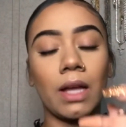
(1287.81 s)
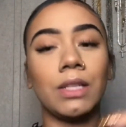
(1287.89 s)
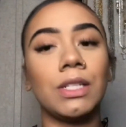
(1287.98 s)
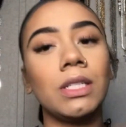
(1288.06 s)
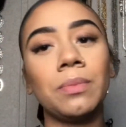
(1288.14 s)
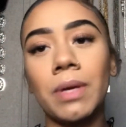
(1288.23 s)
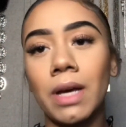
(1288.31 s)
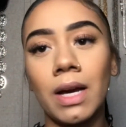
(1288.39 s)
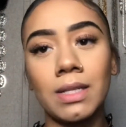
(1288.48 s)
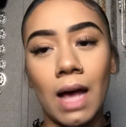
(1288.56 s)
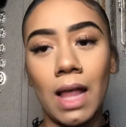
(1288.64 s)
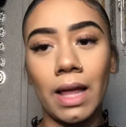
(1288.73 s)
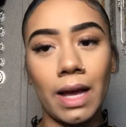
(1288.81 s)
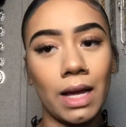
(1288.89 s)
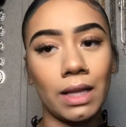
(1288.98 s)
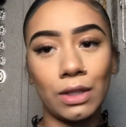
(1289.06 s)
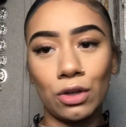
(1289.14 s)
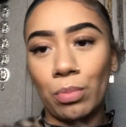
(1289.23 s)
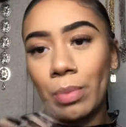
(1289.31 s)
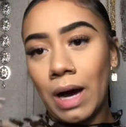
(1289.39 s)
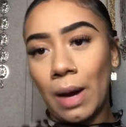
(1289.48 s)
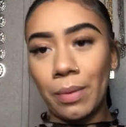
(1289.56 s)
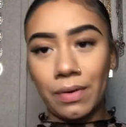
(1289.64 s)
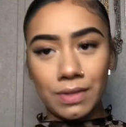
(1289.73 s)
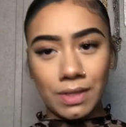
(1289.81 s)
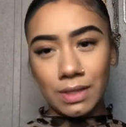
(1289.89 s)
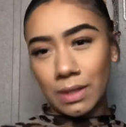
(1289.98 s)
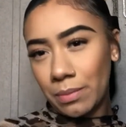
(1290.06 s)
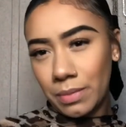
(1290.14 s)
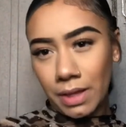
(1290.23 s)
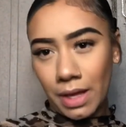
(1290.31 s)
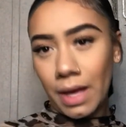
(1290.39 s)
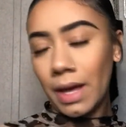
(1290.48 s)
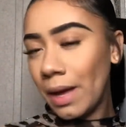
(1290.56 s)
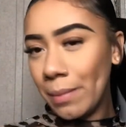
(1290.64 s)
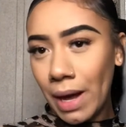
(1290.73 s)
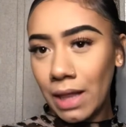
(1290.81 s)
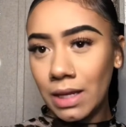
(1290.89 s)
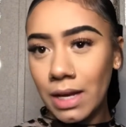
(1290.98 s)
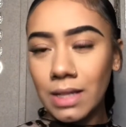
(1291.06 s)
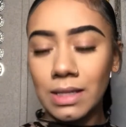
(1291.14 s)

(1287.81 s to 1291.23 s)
just because I like a little pop of something in my looks,